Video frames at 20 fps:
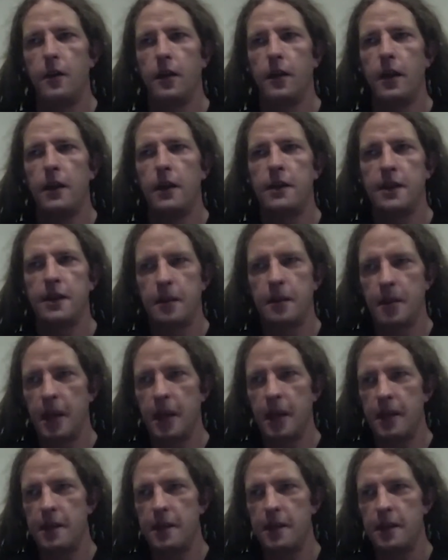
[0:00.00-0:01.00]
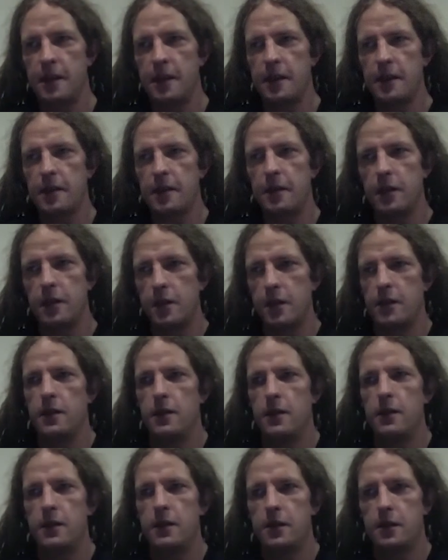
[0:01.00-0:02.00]
in some cases
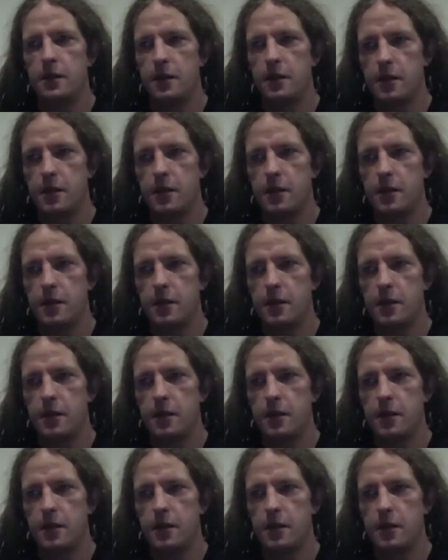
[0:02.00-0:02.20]
there's